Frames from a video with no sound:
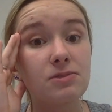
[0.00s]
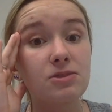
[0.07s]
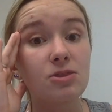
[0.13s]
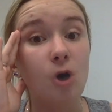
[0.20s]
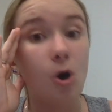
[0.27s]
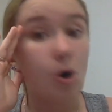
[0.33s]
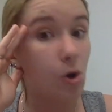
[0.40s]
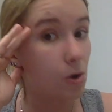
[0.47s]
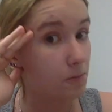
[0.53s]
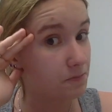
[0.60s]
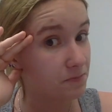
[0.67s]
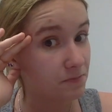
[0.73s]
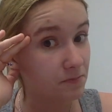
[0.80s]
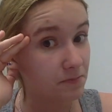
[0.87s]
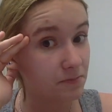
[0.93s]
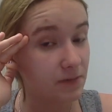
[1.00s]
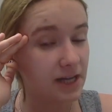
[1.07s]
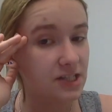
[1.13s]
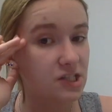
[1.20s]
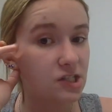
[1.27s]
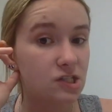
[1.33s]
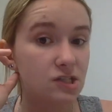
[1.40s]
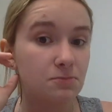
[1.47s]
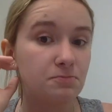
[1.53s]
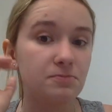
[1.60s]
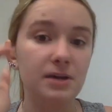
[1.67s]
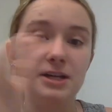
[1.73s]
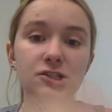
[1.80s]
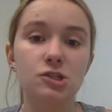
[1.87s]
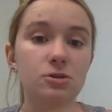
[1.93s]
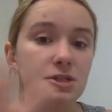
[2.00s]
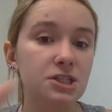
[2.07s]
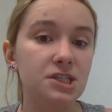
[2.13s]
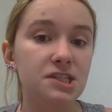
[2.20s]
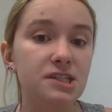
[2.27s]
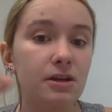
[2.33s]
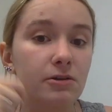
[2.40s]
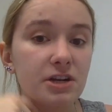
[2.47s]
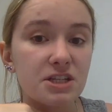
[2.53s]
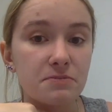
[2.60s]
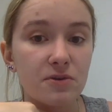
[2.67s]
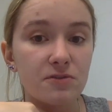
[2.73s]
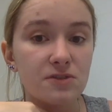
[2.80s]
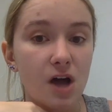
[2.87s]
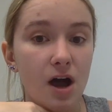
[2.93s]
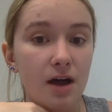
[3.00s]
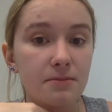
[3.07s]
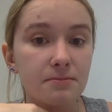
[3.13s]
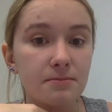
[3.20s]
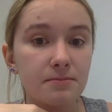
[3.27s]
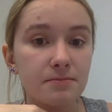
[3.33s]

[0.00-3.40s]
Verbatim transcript: the whole. As, as soon as the series moves on,